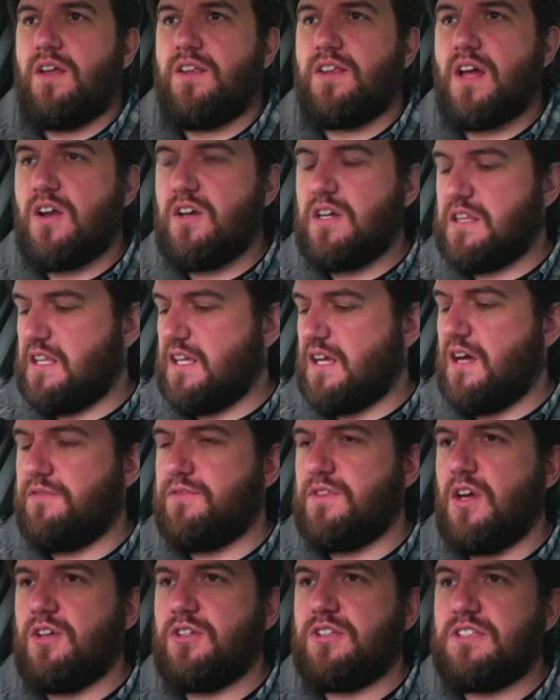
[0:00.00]
The only thing I've
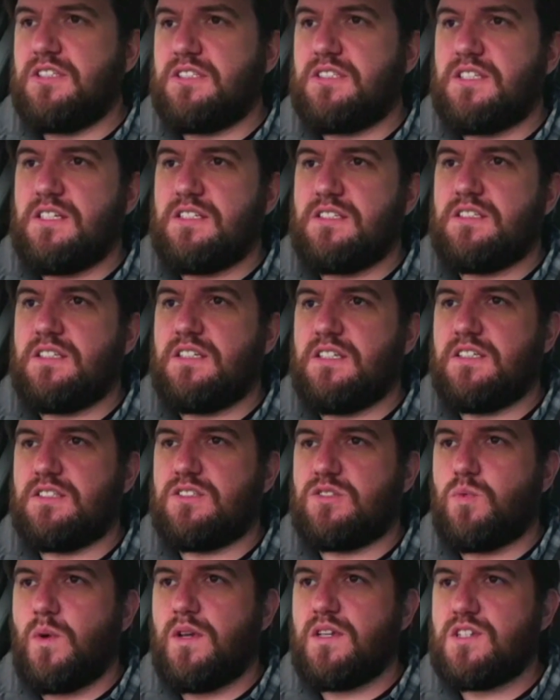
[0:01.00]
noticed is that it
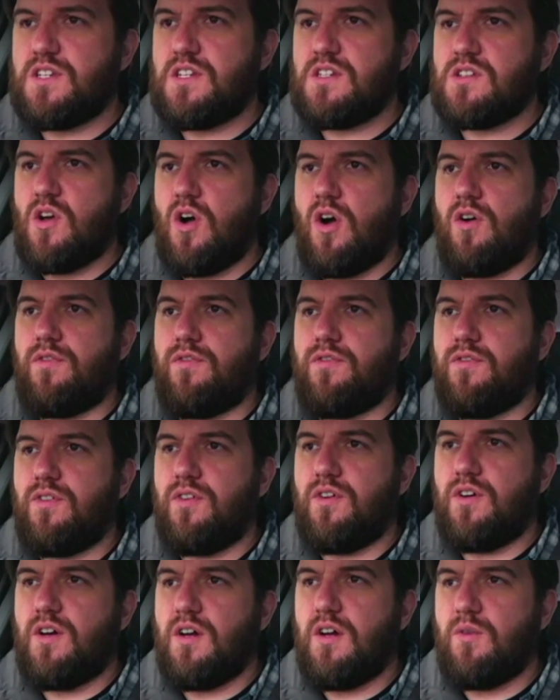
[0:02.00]
switches off.
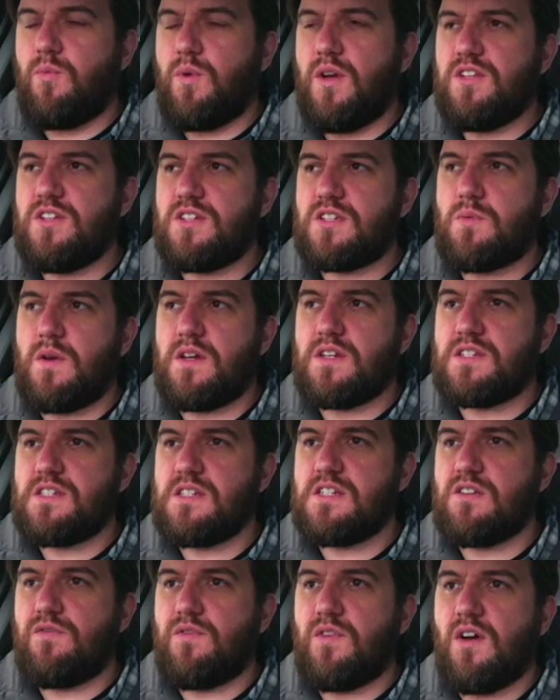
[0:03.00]
When you switch the
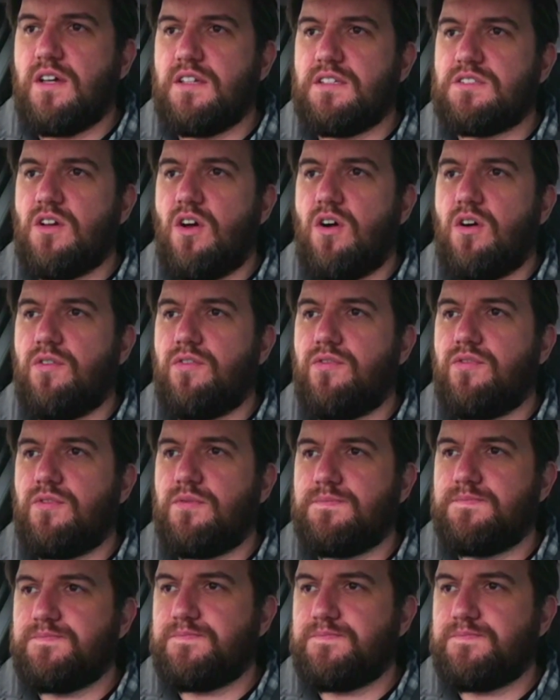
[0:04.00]
device off,